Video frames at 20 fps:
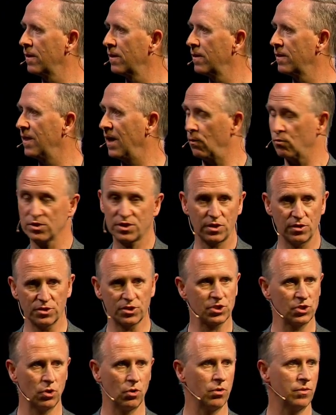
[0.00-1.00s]
There was
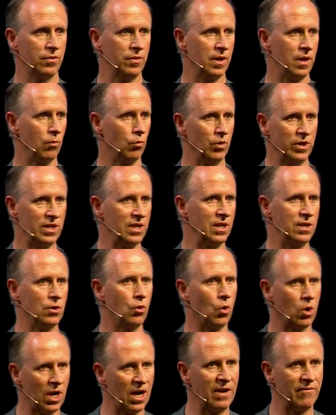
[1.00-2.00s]
concern that we did
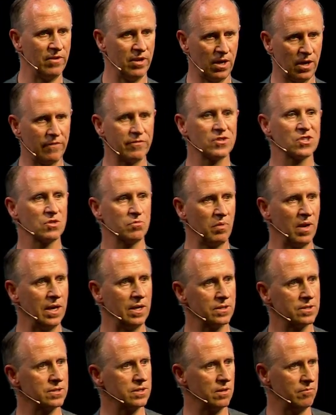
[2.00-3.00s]
not have enough
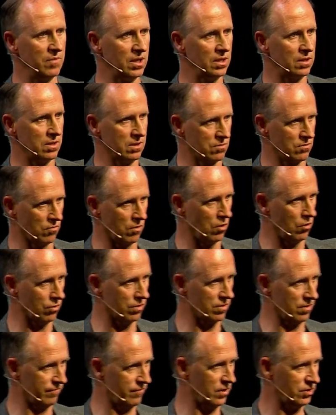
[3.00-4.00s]
space to meet the
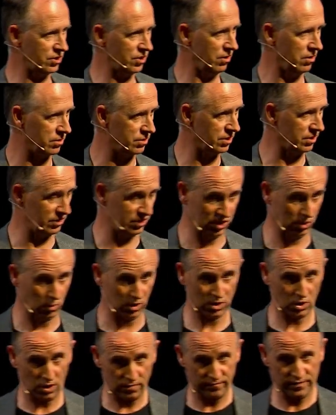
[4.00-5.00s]
growth of the church. And so a
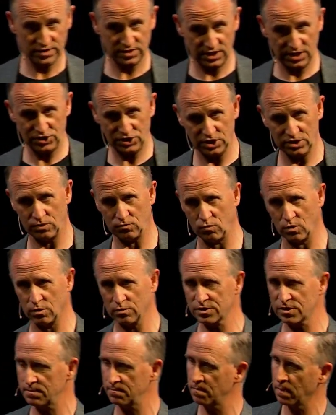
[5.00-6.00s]
conversation
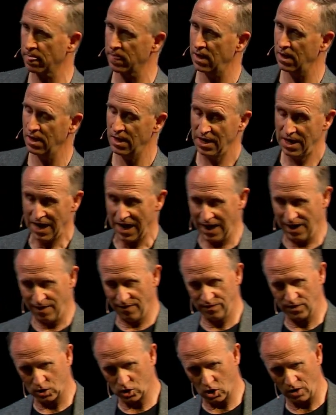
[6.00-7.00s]
arose
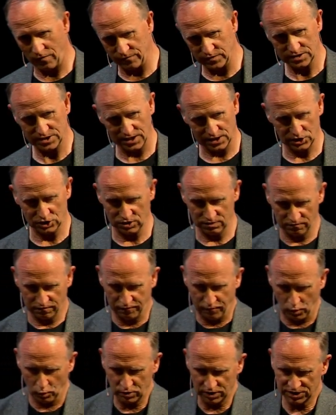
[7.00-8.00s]
And the conversation
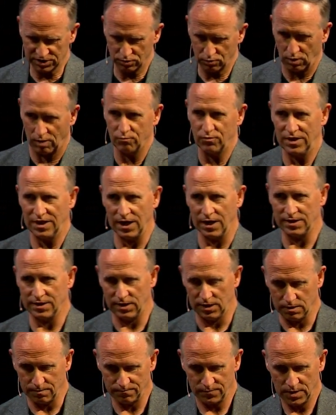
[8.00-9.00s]
focused around the
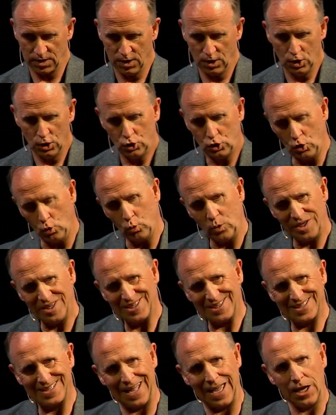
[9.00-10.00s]
idea, do we
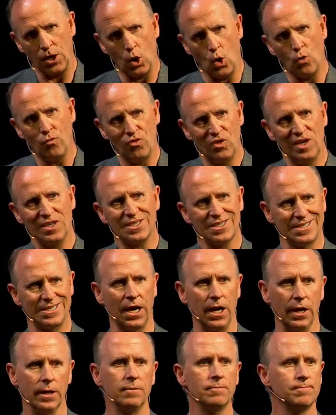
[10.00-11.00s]
stay on this
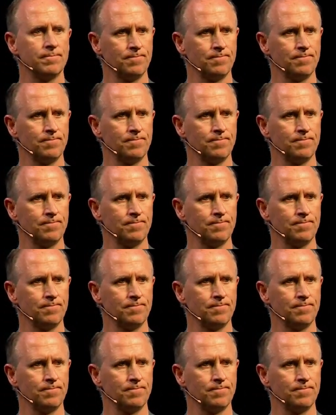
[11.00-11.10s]
site